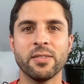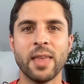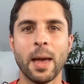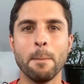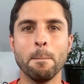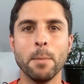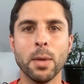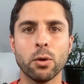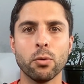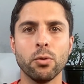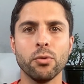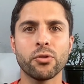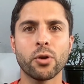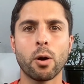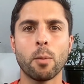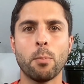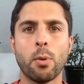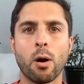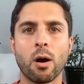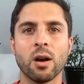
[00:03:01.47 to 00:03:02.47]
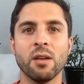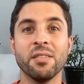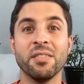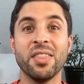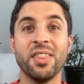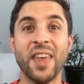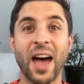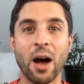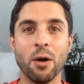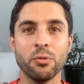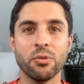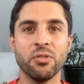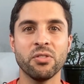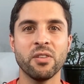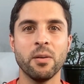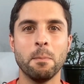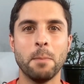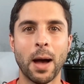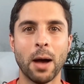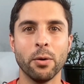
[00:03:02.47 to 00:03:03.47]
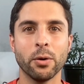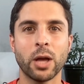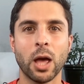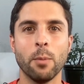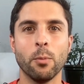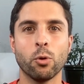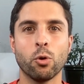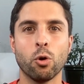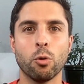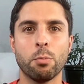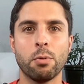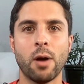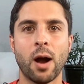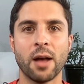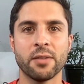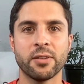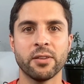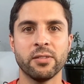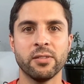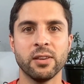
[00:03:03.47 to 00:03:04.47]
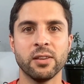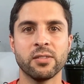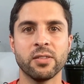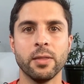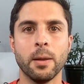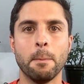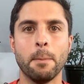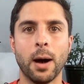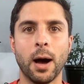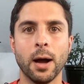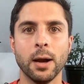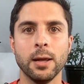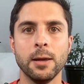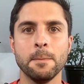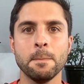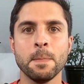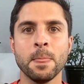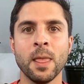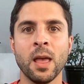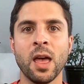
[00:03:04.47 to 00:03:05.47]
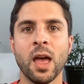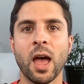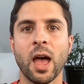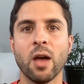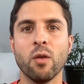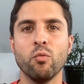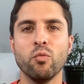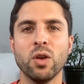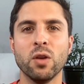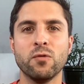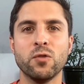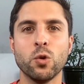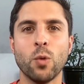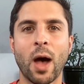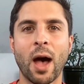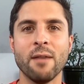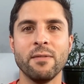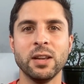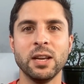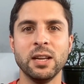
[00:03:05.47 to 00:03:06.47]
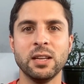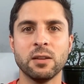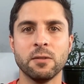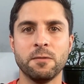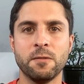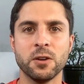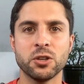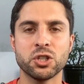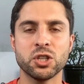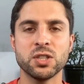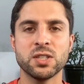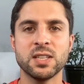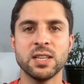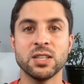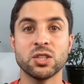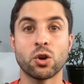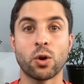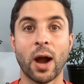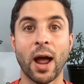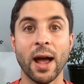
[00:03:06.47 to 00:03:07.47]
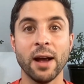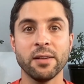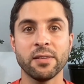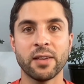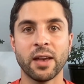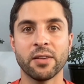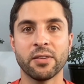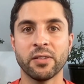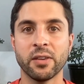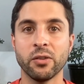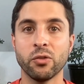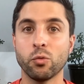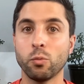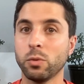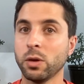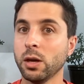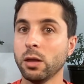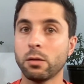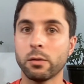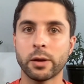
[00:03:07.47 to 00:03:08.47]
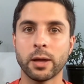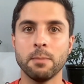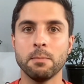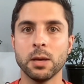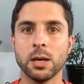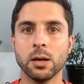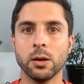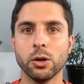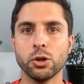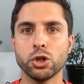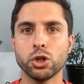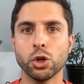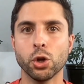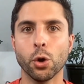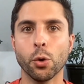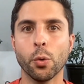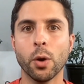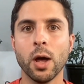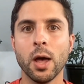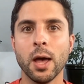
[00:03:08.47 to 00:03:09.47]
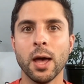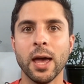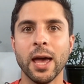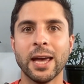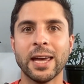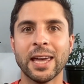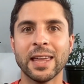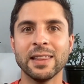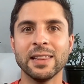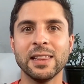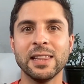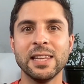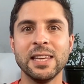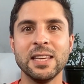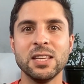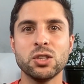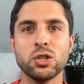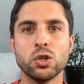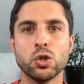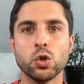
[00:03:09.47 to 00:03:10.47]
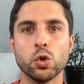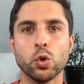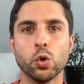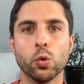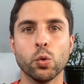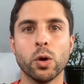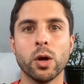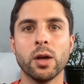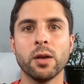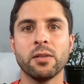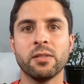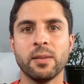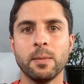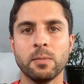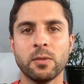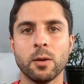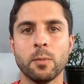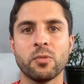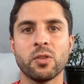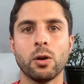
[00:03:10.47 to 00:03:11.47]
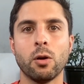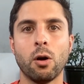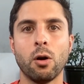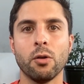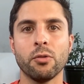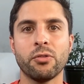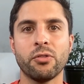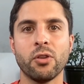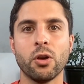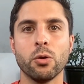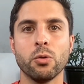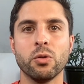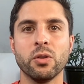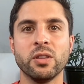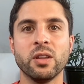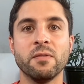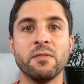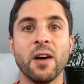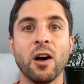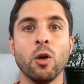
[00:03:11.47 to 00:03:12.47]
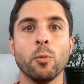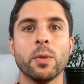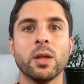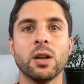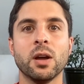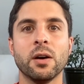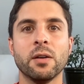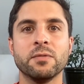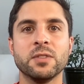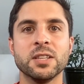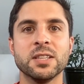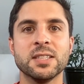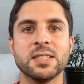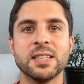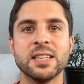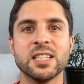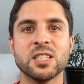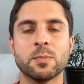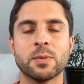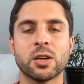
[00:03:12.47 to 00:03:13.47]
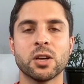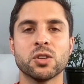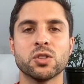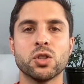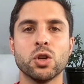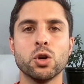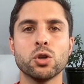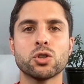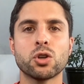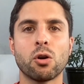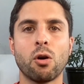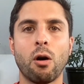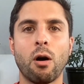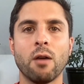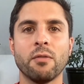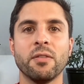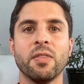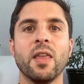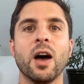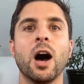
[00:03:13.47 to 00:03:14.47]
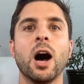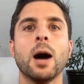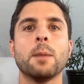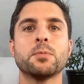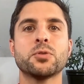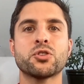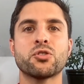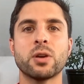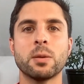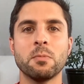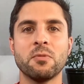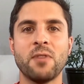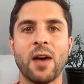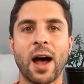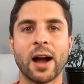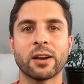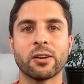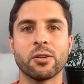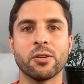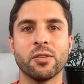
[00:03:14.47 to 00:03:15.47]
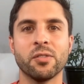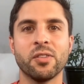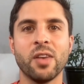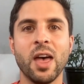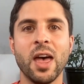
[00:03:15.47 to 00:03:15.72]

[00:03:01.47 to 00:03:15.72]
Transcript: that minerals are a part of thousands of biochemical processes in the body. And if you have any deficiencies or excesses, either can be an issue, it can lead to symptoms and also the development of disease, because those are often the upstream factors